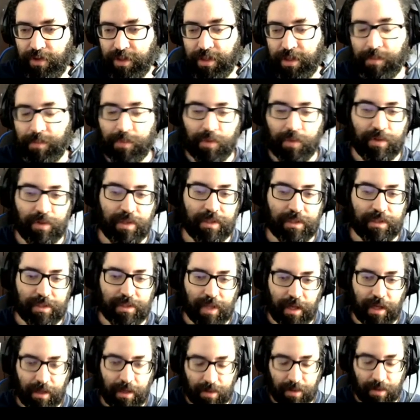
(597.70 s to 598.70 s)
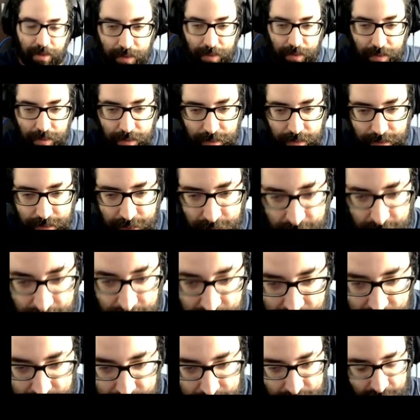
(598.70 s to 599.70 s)
Brill-Noether cycle for
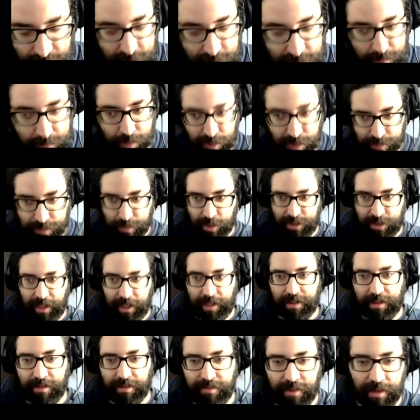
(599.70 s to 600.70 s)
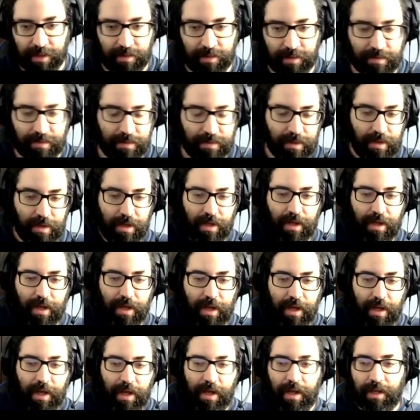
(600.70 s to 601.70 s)
a smooth projective curve.
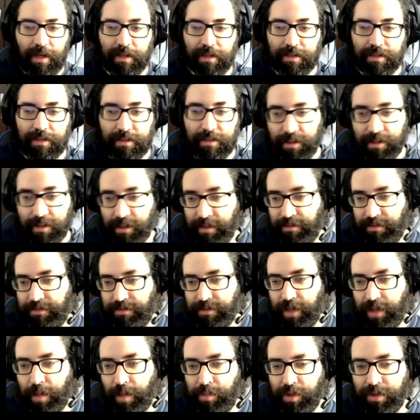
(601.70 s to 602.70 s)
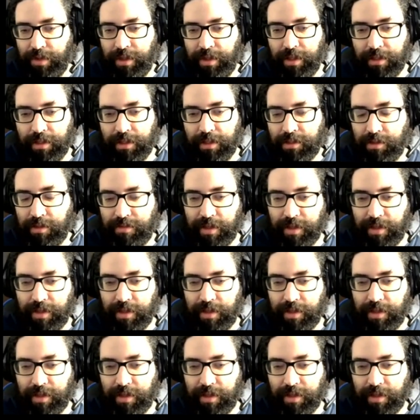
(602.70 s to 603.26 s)
And if WD